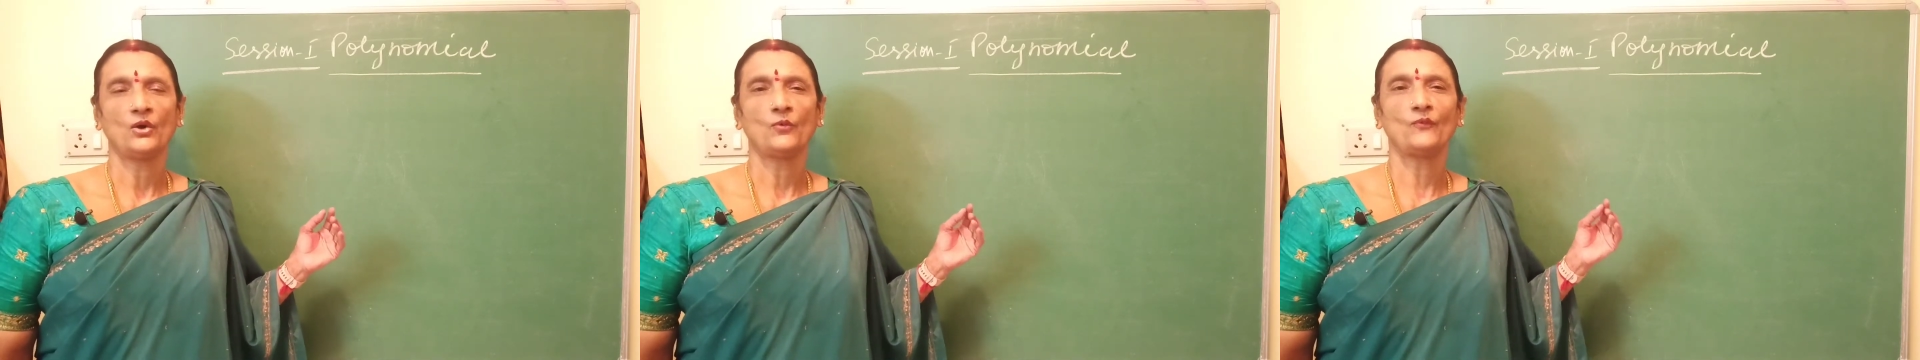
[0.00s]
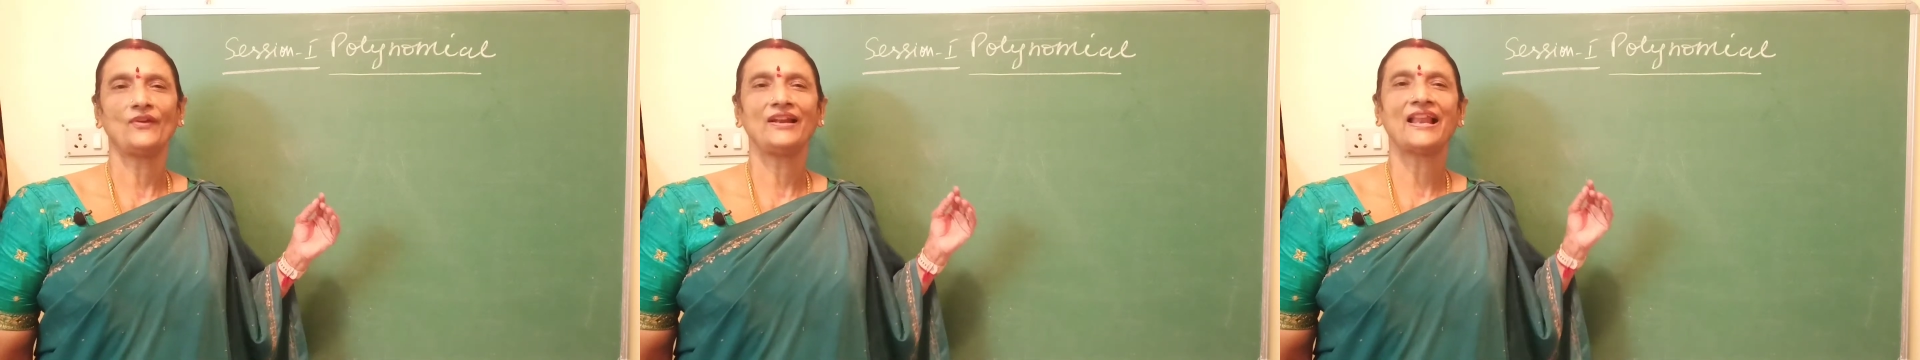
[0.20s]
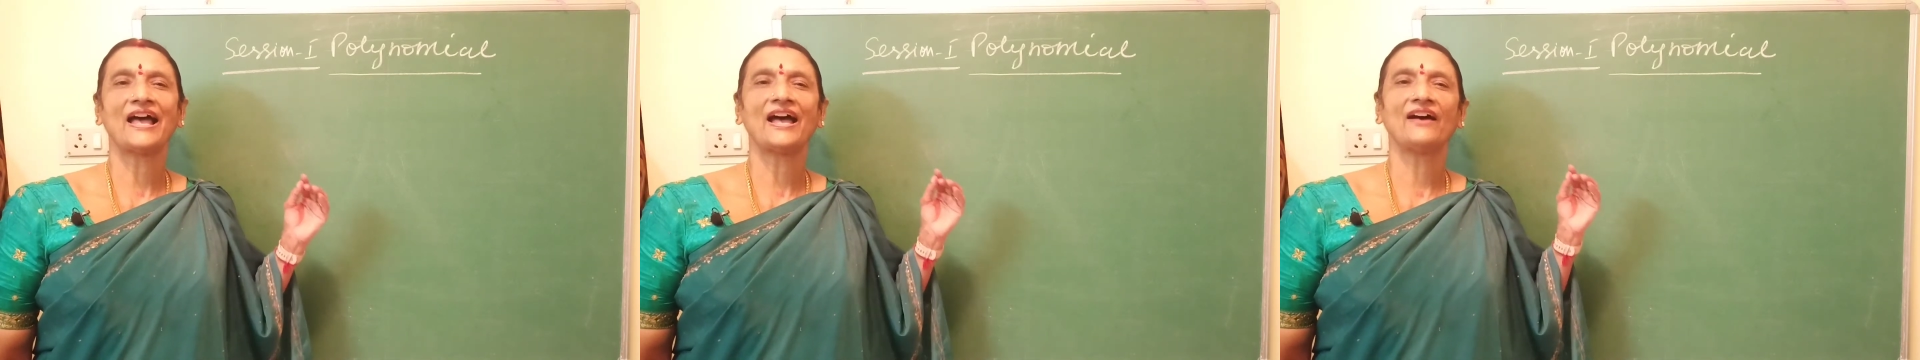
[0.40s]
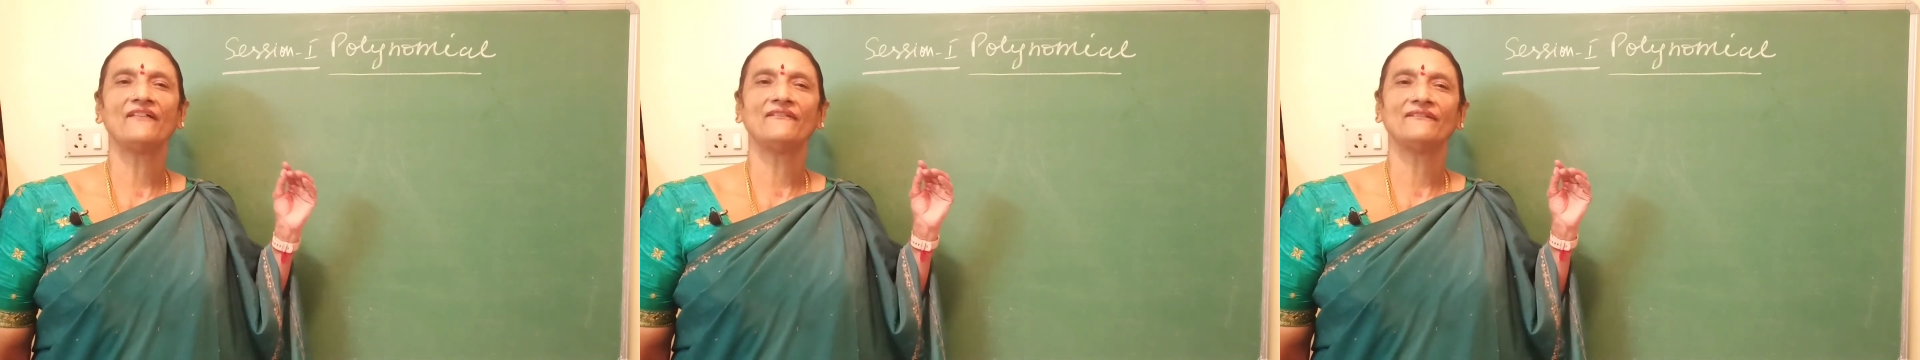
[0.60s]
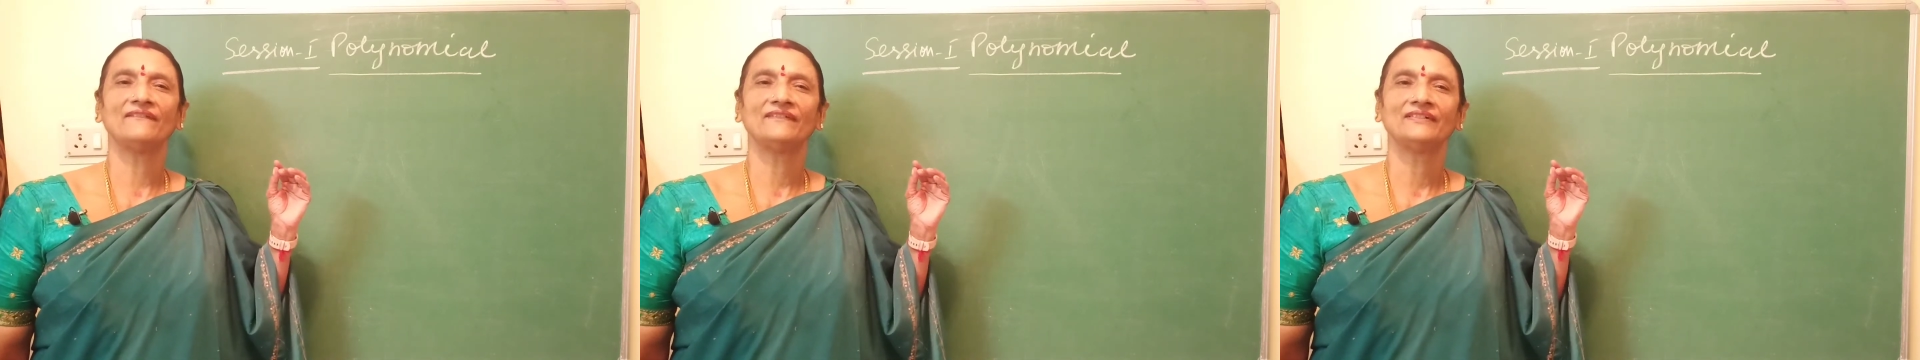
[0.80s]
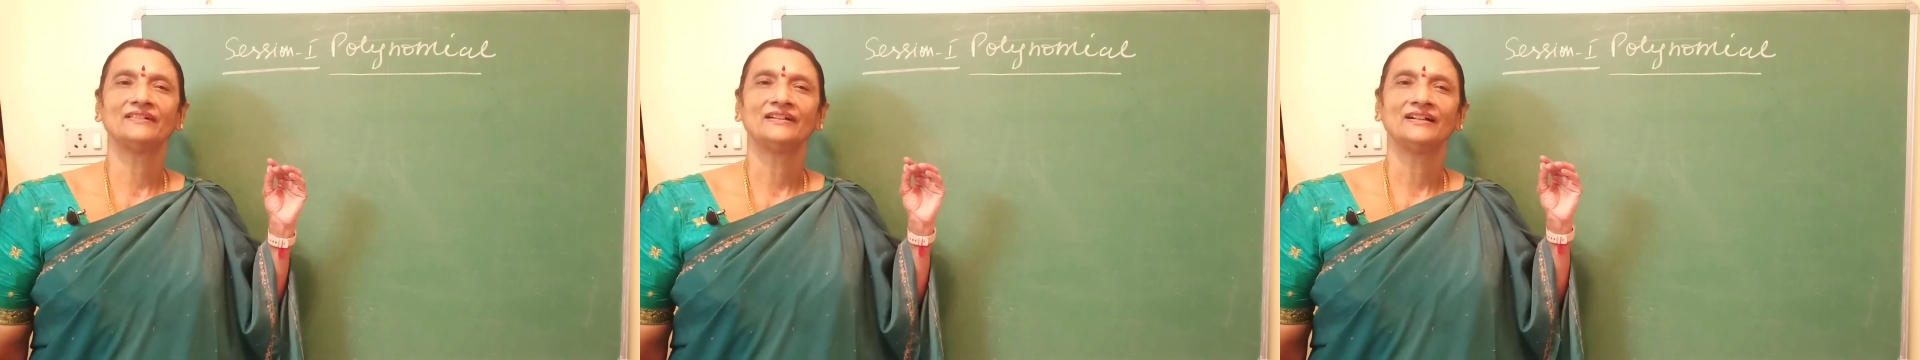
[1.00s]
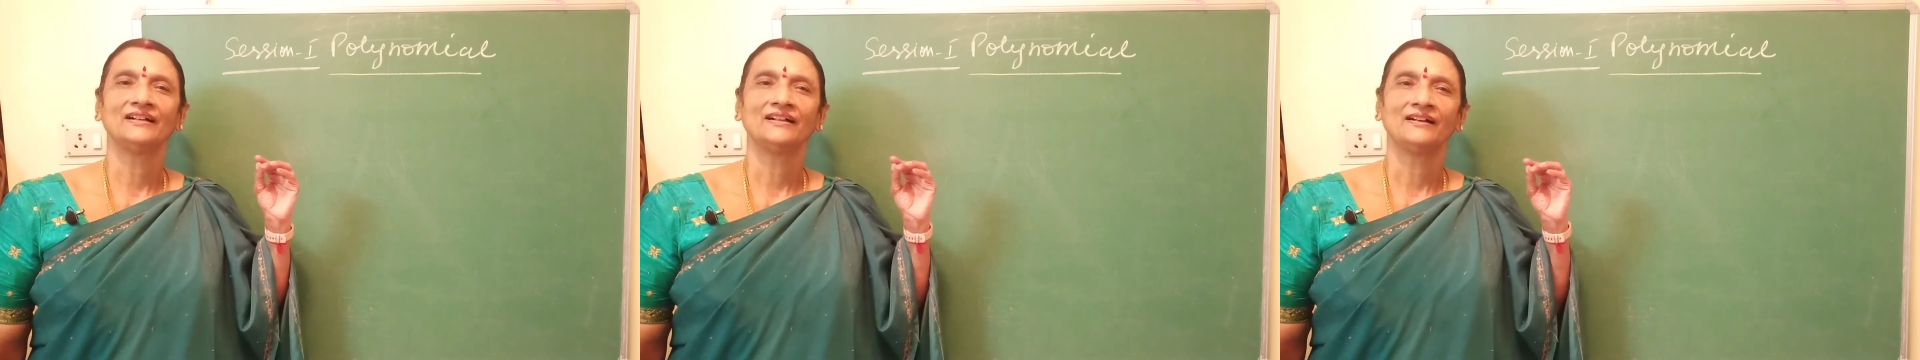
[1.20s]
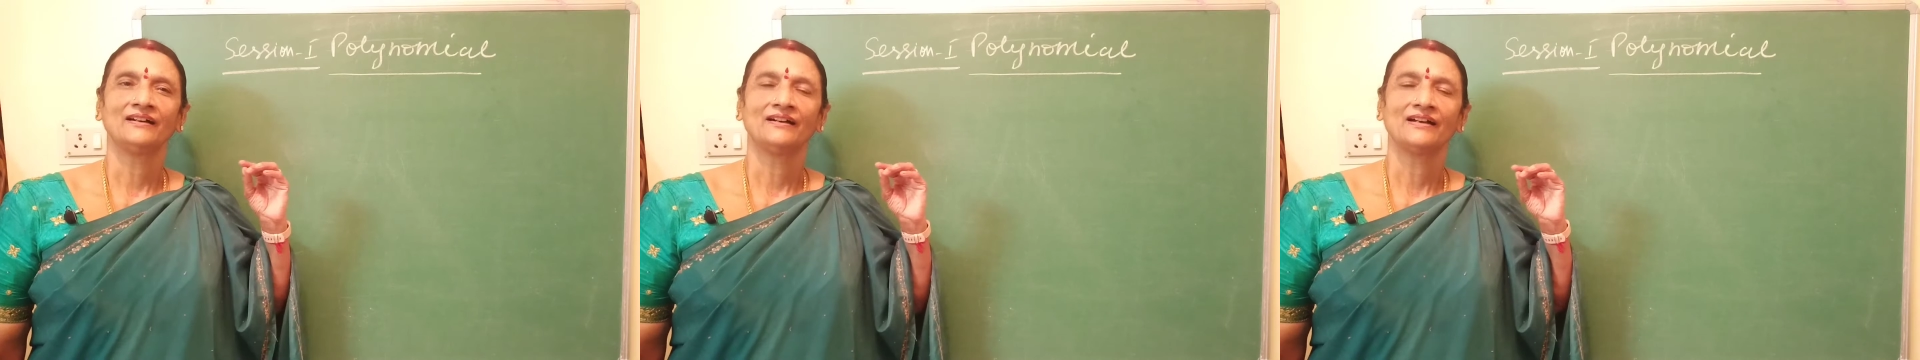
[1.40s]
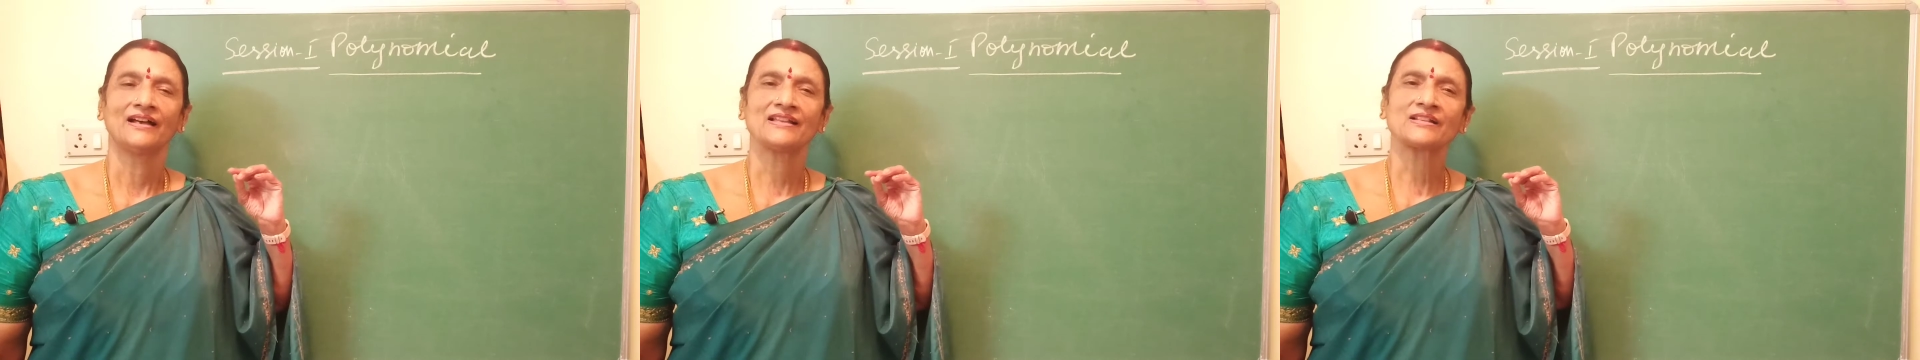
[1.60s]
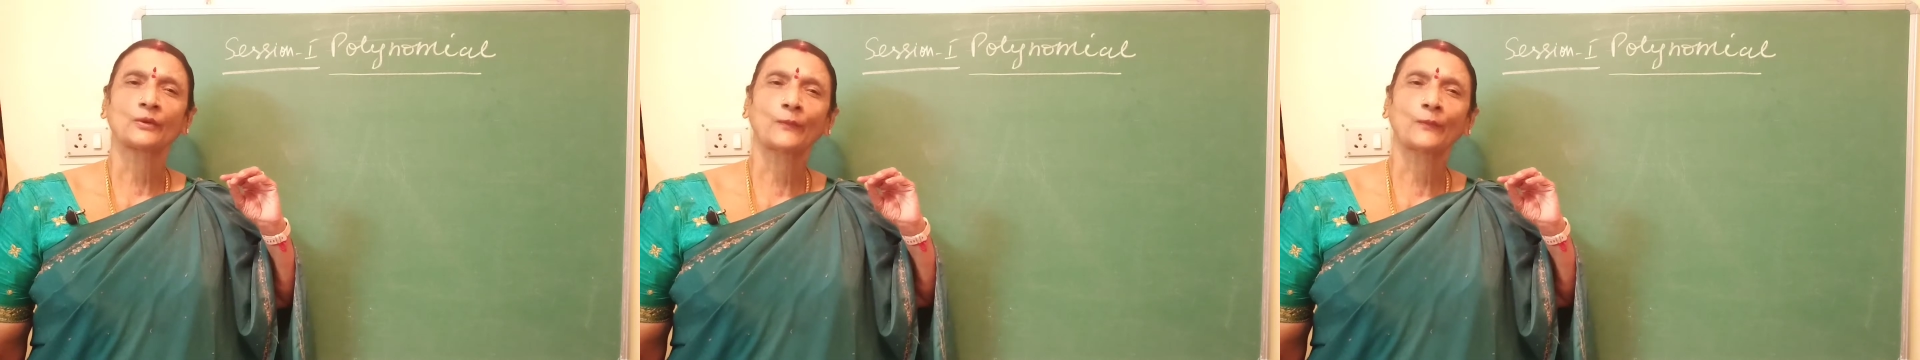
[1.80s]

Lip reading: We'll have a